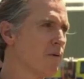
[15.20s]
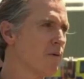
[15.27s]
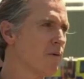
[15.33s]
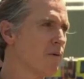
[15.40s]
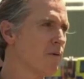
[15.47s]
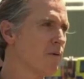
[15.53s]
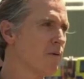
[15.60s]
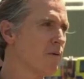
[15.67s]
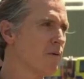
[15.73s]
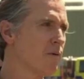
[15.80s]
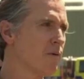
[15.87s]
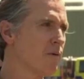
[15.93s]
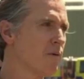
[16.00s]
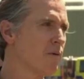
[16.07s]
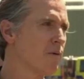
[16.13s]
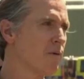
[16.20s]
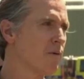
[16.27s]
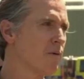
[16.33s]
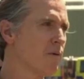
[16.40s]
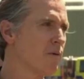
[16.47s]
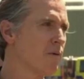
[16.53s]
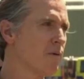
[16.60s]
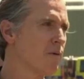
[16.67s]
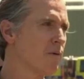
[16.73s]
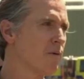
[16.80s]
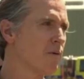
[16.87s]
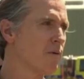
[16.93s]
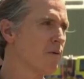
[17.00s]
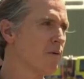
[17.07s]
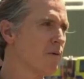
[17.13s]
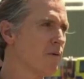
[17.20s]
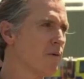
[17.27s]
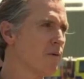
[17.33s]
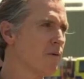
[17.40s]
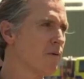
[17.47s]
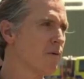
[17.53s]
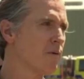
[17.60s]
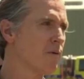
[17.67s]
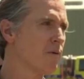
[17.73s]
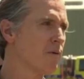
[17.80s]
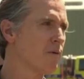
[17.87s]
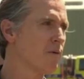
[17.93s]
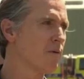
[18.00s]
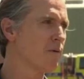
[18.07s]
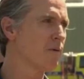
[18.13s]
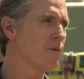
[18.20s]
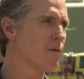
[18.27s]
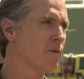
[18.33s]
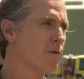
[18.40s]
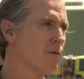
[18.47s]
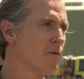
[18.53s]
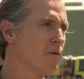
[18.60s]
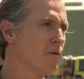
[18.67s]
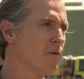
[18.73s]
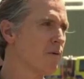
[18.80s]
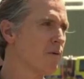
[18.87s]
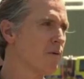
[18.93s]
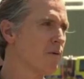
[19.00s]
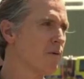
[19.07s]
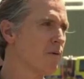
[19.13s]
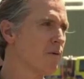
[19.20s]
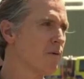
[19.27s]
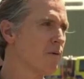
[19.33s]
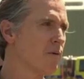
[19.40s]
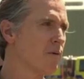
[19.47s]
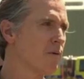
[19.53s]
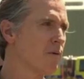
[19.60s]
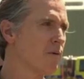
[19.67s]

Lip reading: [no speech]